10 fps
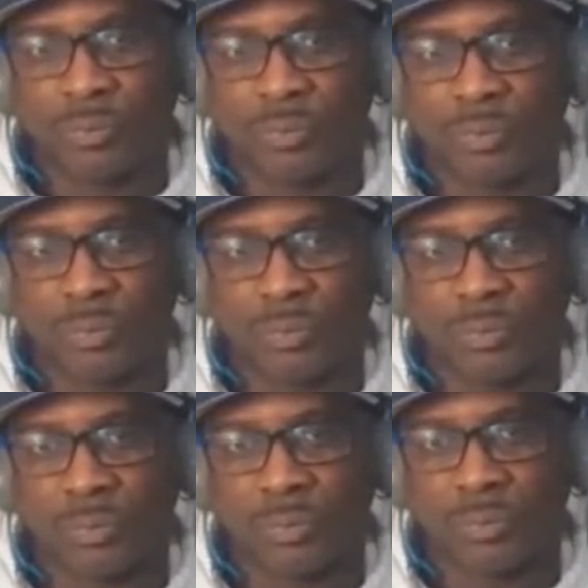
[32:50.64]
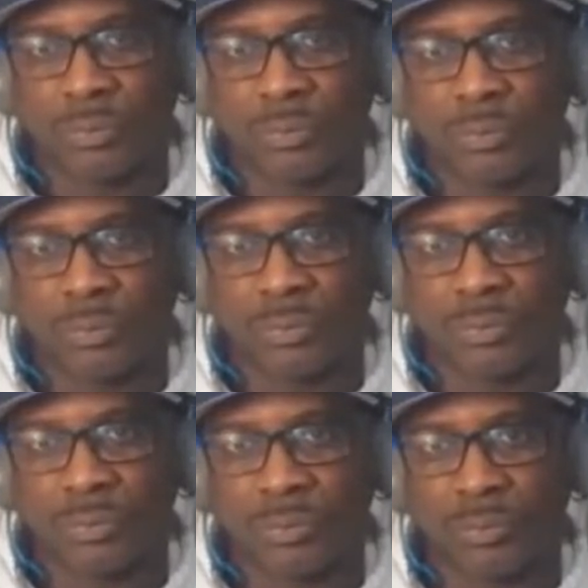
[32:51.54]

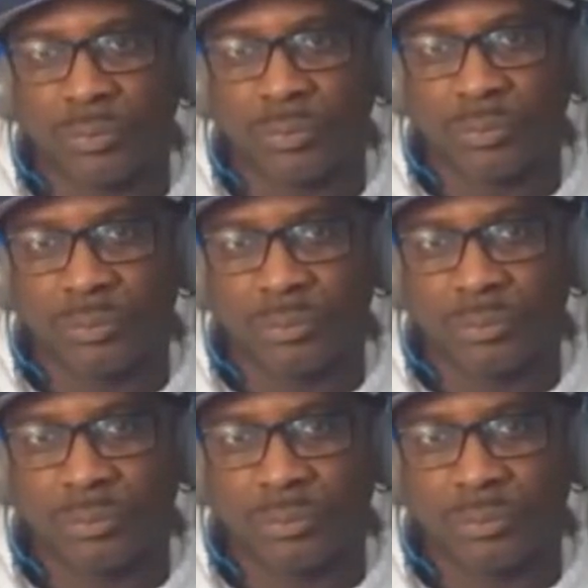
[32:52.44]
(not speaking)